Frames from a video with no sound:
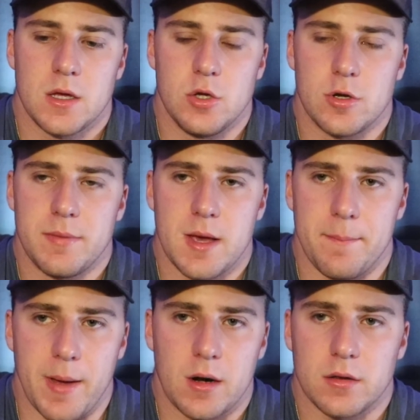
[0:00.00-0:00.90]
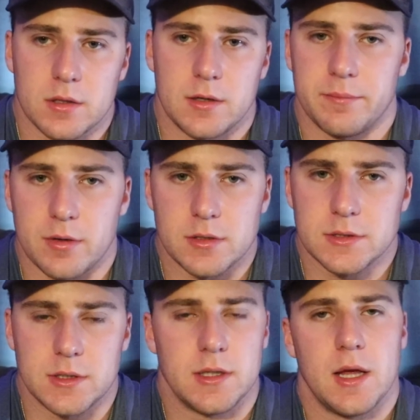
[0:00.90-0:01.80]
You could be a better looking
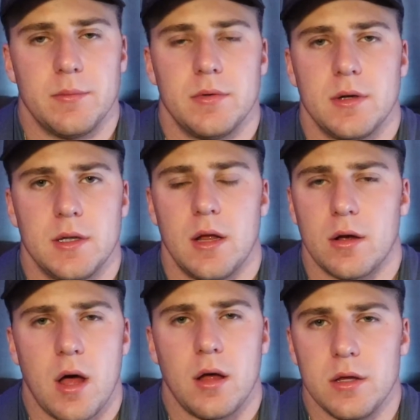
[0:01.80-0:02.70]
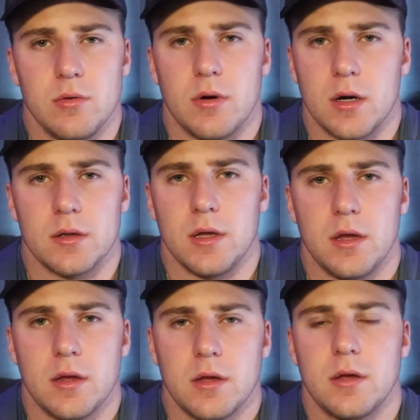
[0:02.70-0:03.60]
person than them, and they'll call you
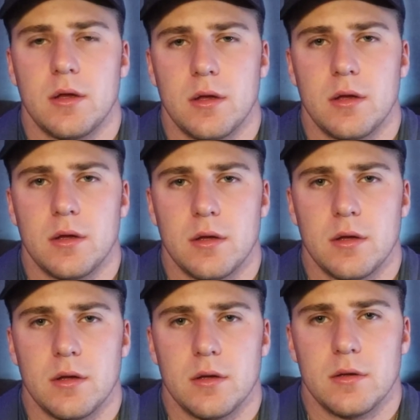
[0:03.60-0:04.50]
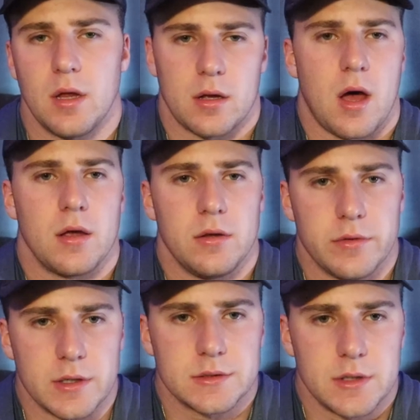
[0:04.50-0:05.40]
ugly. They'll call you
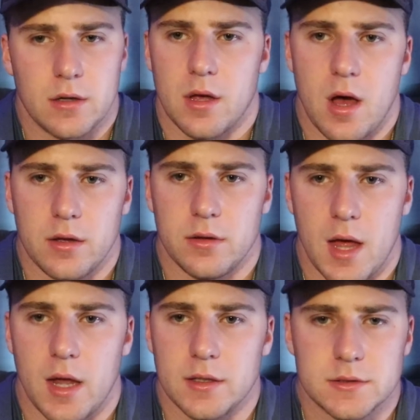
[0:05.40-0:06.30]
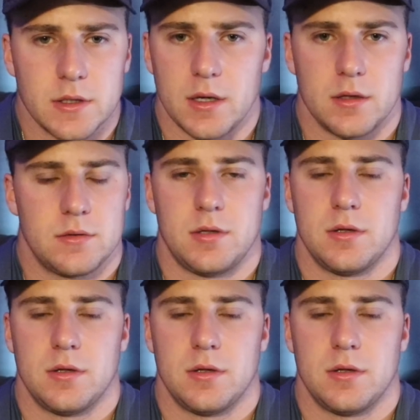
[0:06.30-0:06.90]
this, they'll call you that. It's like,